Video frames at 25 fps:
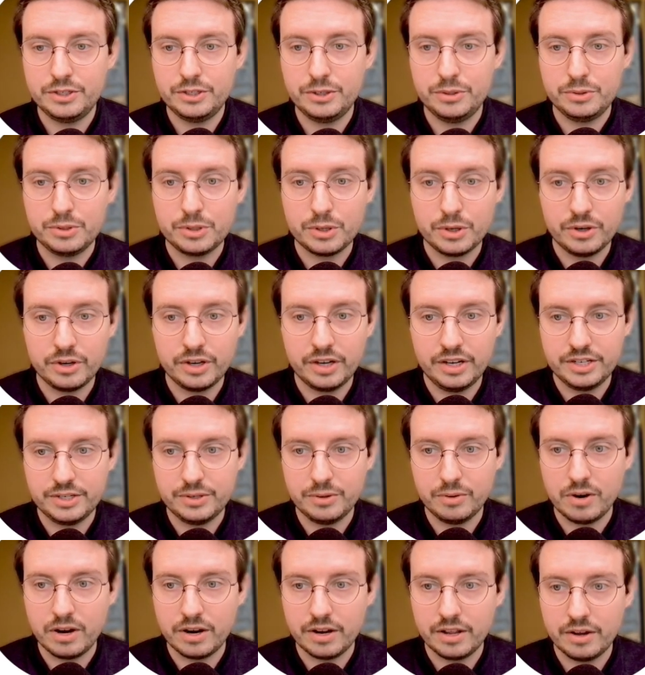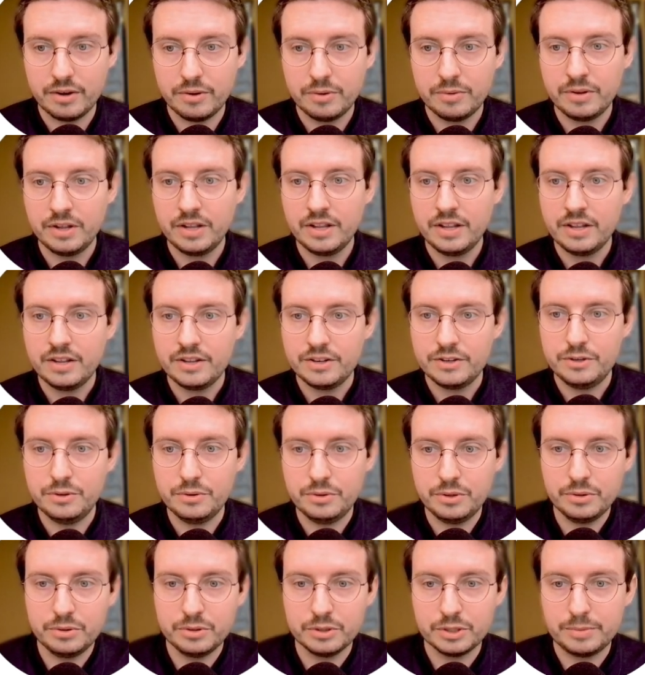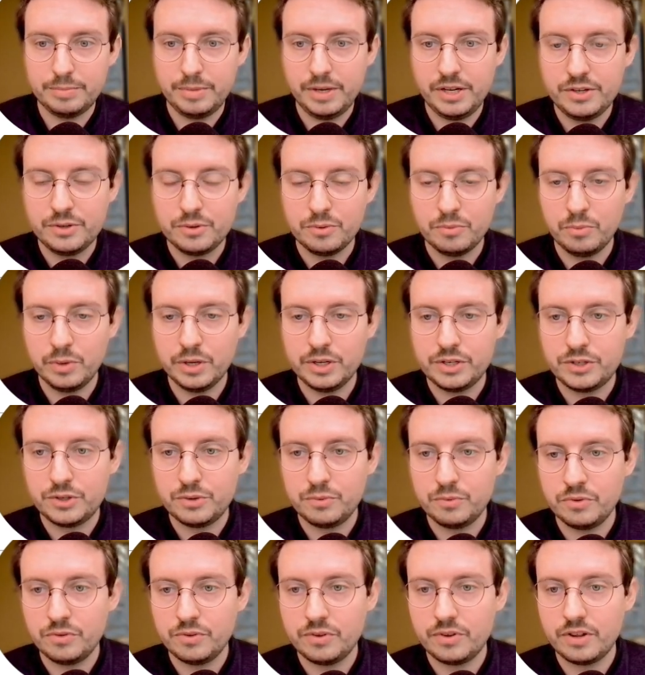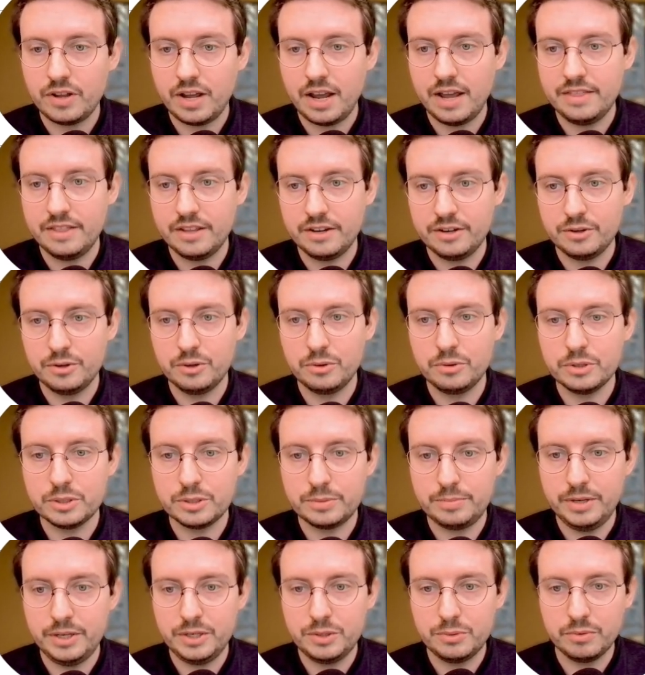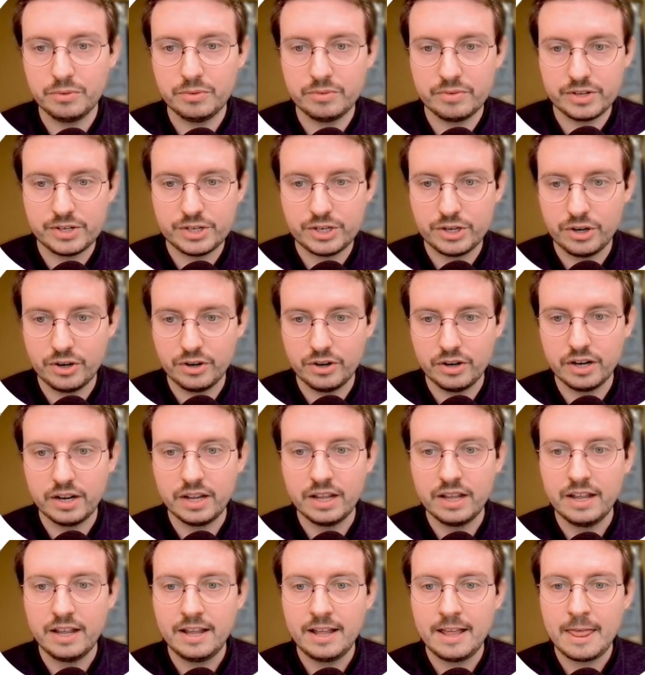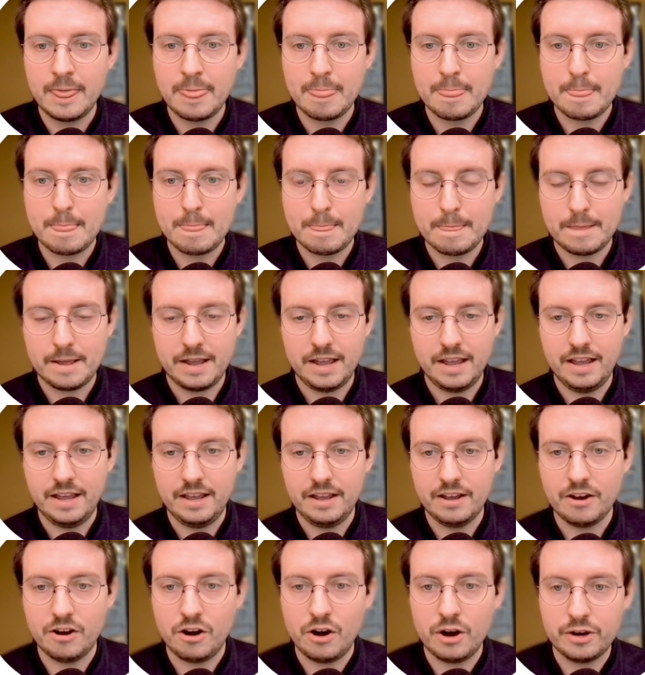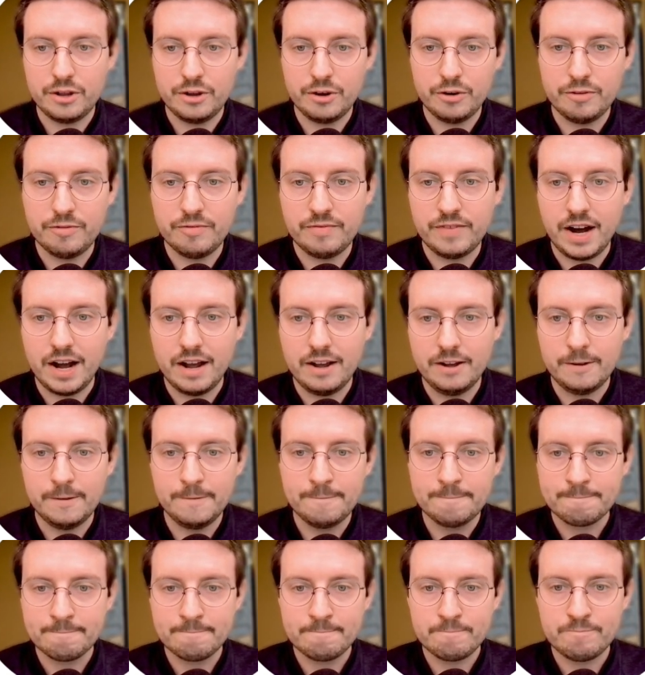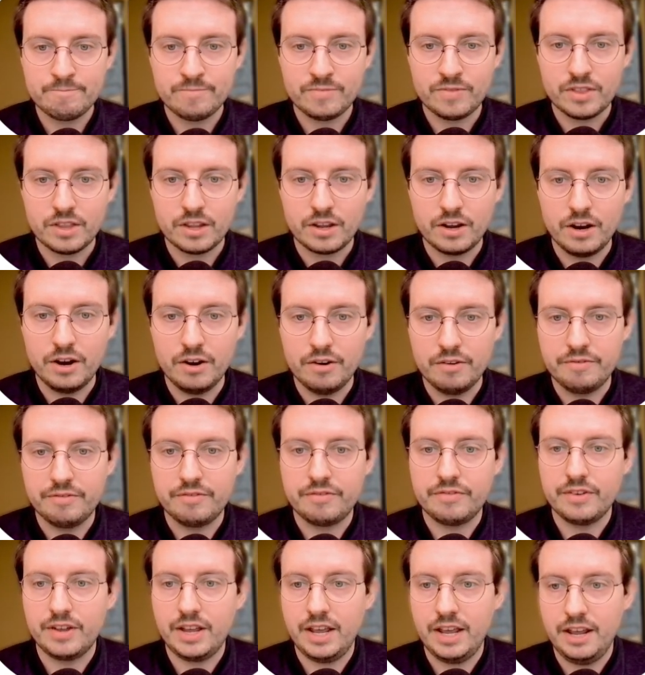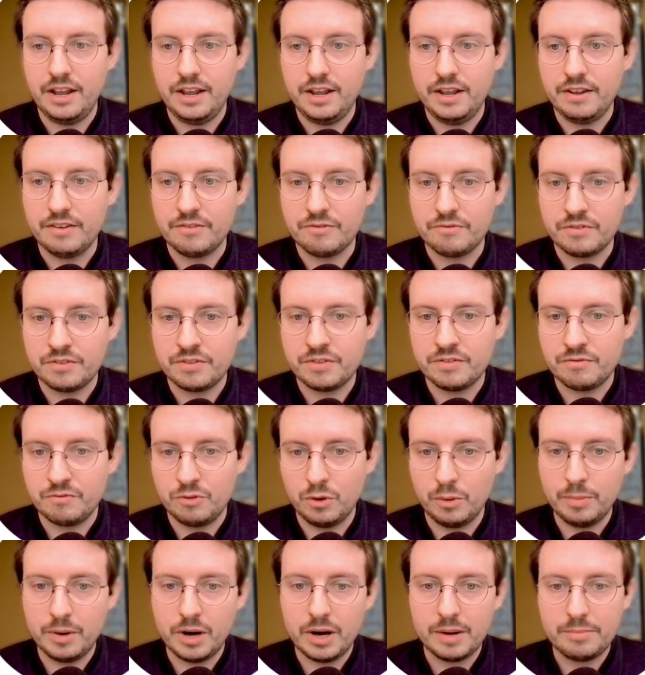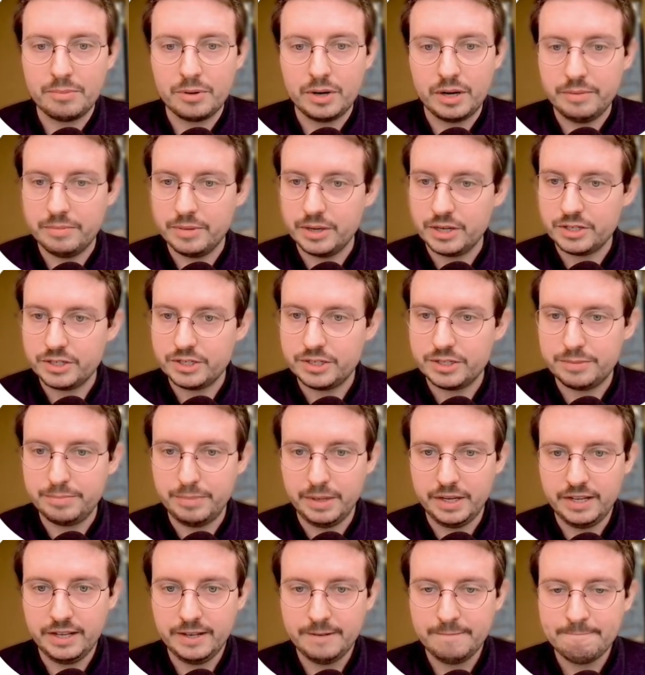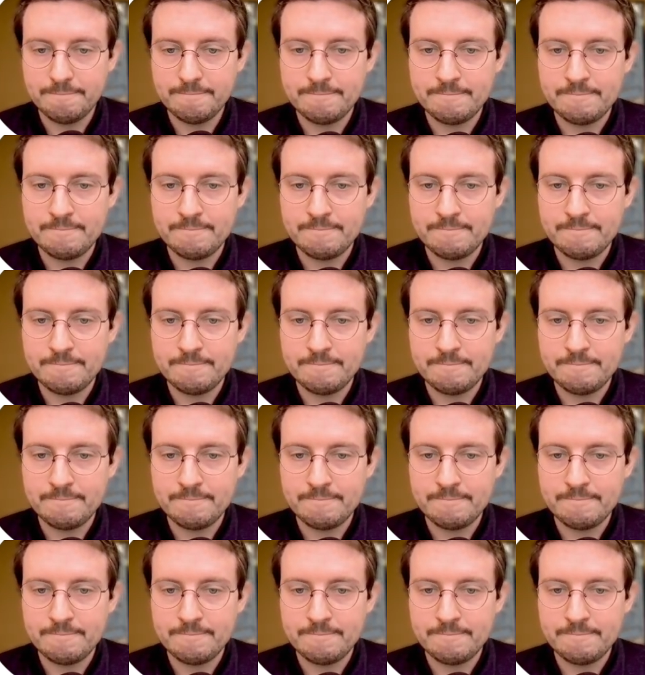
to turn into audio to Google Speech, and then Google Speech will return a audio file of a robot pretty much speaking.